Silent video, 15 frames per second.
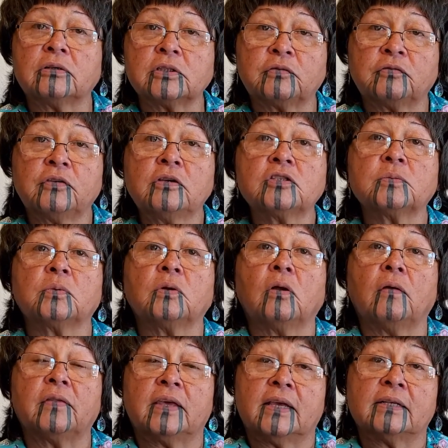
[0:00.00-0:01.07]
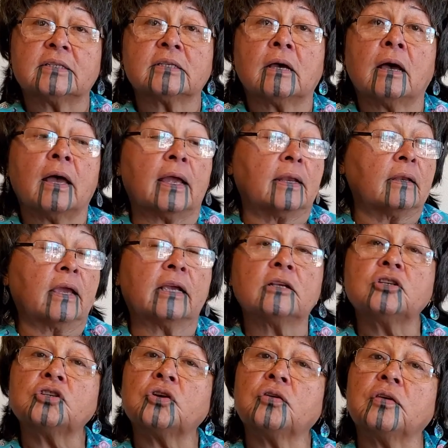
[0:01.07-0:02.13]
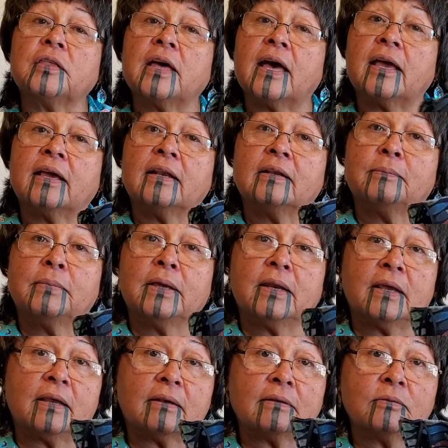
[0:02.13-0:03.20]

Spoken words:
It's fusible on the inside, and I can show you that in a minute.